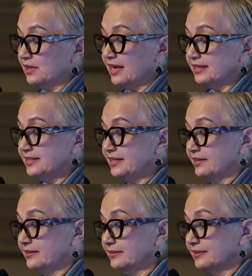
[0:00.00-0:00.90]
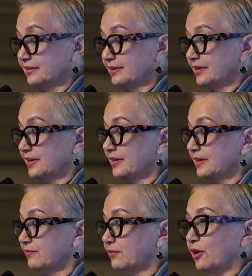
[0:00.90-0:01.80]
last here
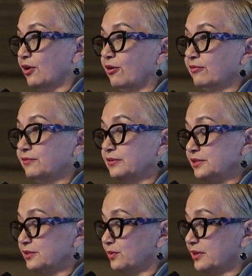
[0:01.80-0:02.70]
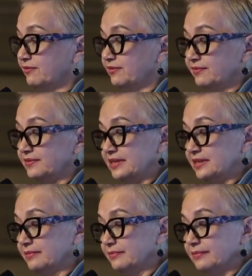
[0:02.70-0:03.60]
for our conference in
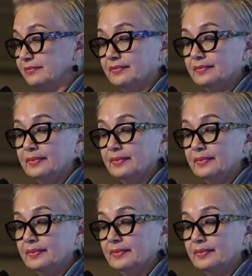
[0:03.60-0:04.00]
2015.